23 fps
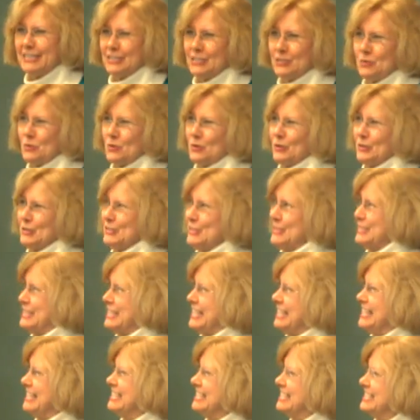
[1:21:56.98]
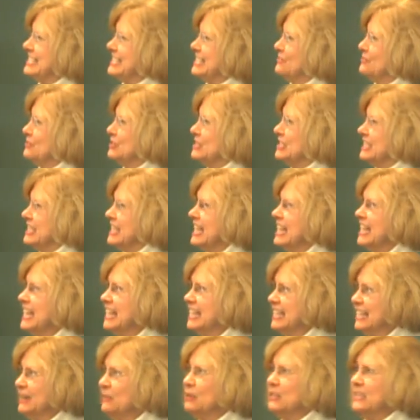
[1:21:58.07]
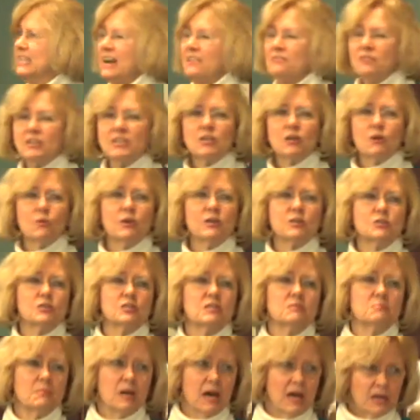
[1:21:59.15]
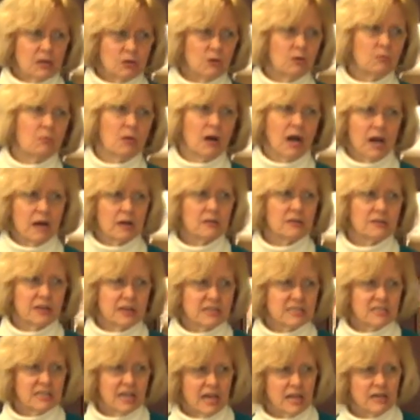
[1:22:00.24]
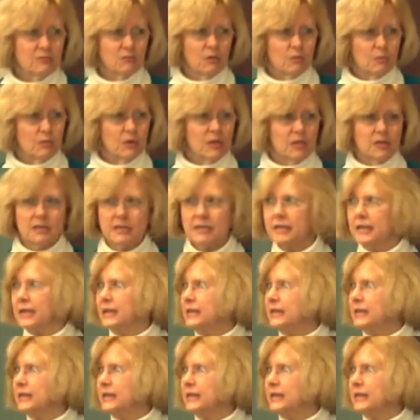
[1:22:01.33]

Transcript: disorders, okay? It's interesting. We're definitely going to the medical model, and that's kind of what we're looking